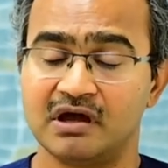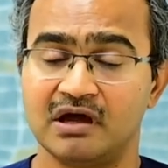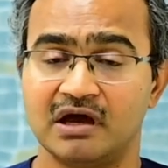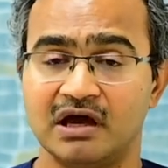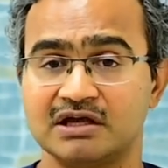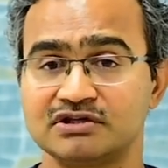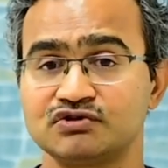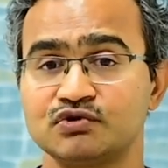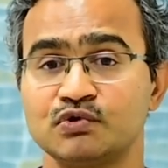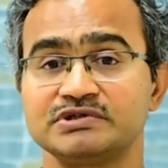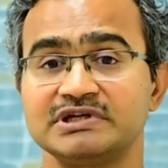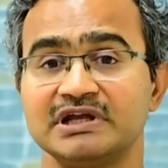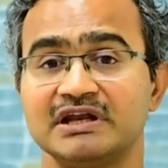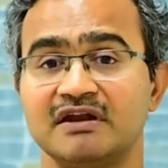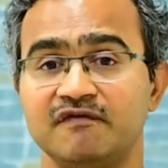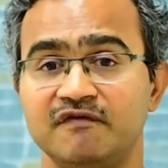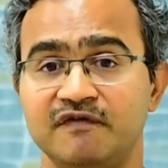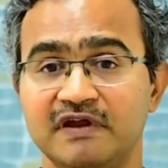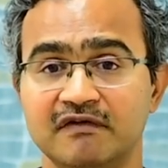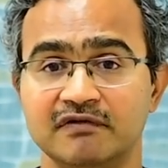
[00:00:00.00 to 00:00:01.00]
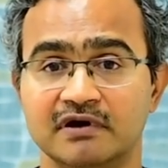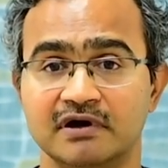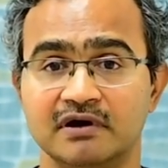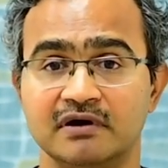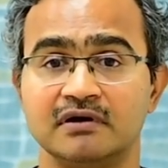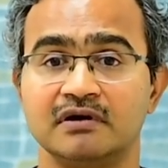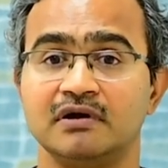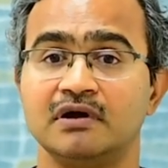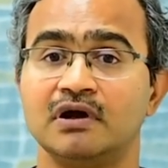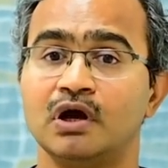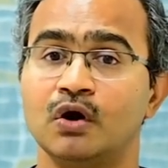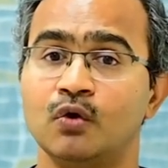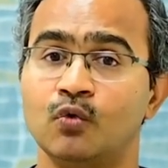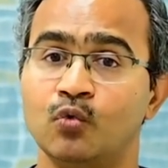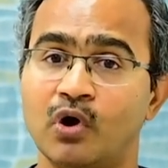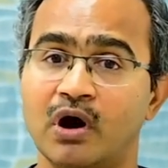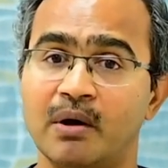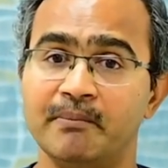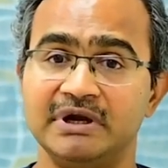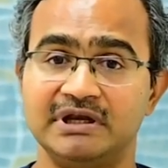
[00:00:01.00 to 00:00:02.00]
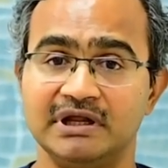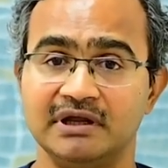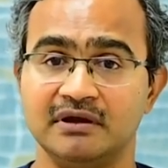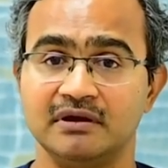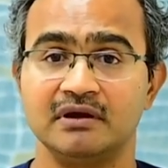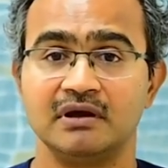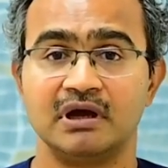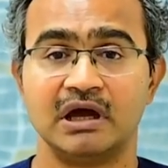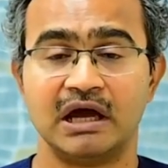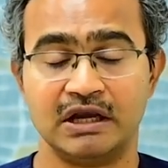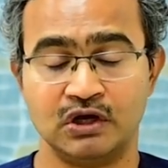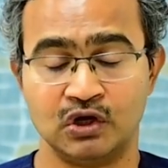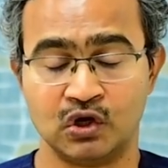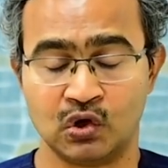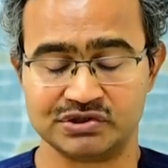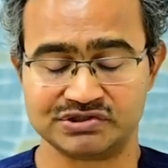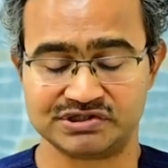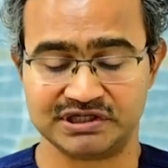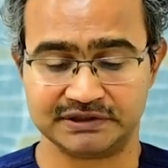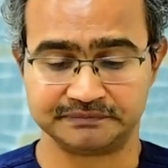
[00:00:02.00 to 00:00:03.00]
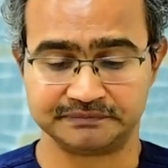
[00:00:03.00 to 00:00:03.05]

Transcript: associated fever, vomiting and nausea.